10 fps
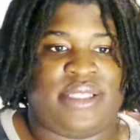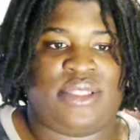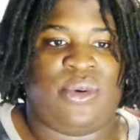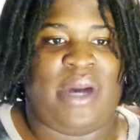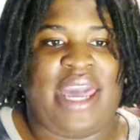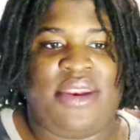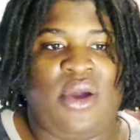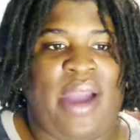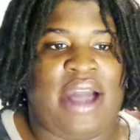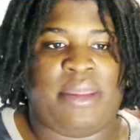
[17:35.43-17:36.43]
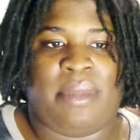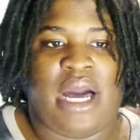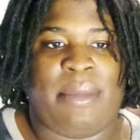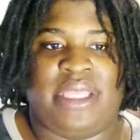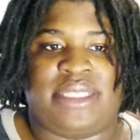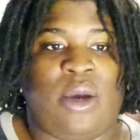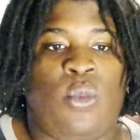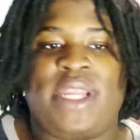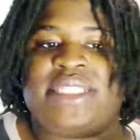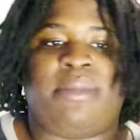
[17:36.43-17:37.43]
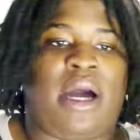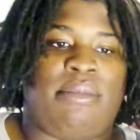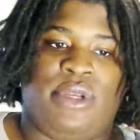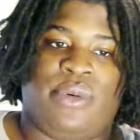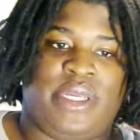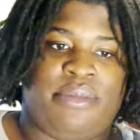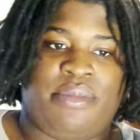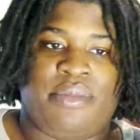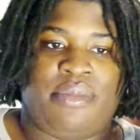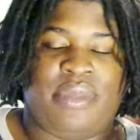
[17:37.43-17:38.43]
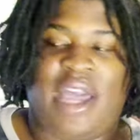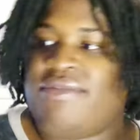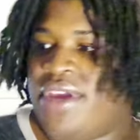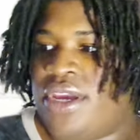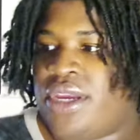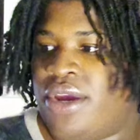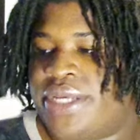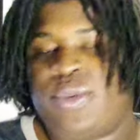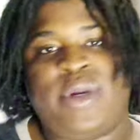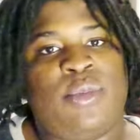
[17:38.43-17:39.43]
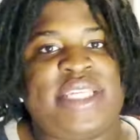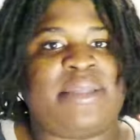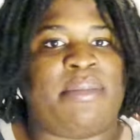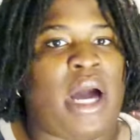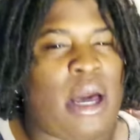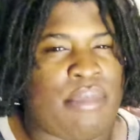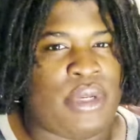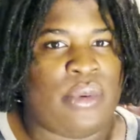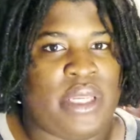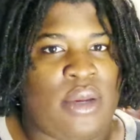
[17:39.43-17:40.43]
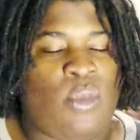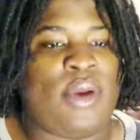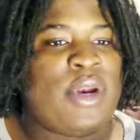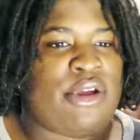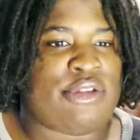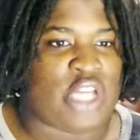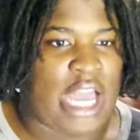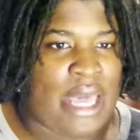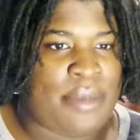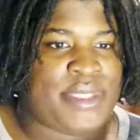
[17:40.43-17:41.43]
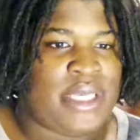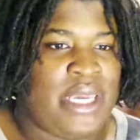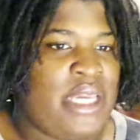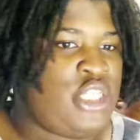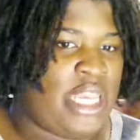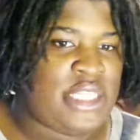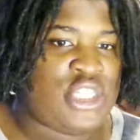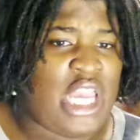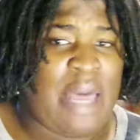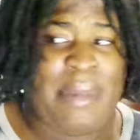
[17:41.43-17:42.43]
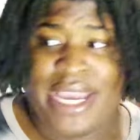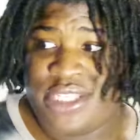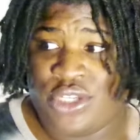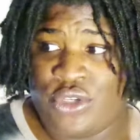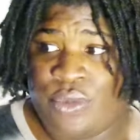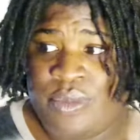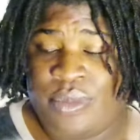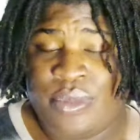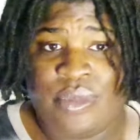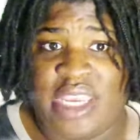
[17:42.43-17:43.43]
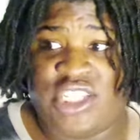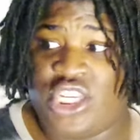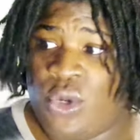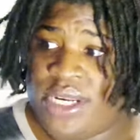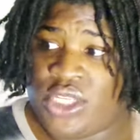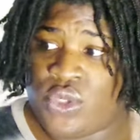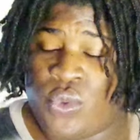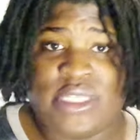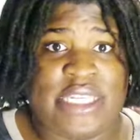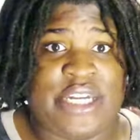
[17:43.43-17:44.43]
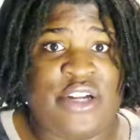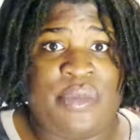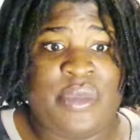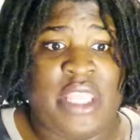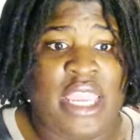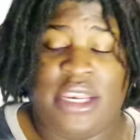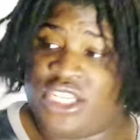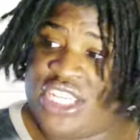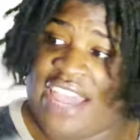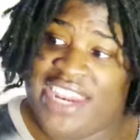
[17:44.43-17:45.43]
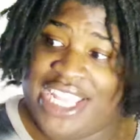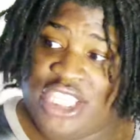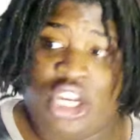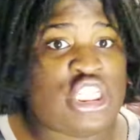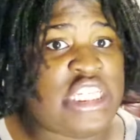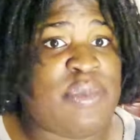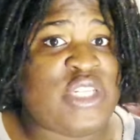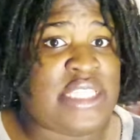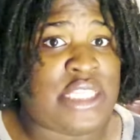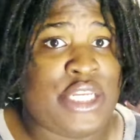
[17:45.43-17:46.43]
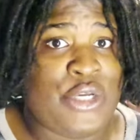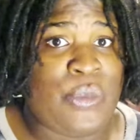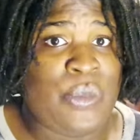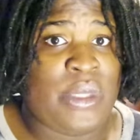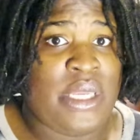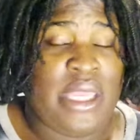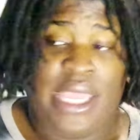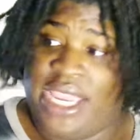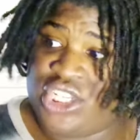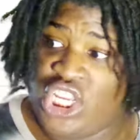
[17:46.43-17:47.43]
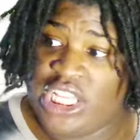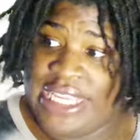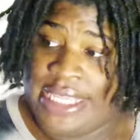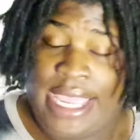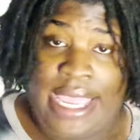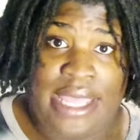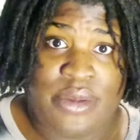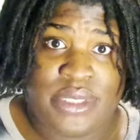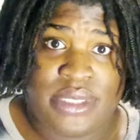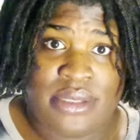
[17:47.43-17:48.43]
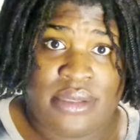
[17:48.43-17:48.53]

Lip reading: So I don't know how the mom is. What is the mom doing? I'm very curious. What is the mom doing? What are her jobs? She has a job, I assume. Is she going to school still? Does she have an internship she has to do? Is she cleaning the house?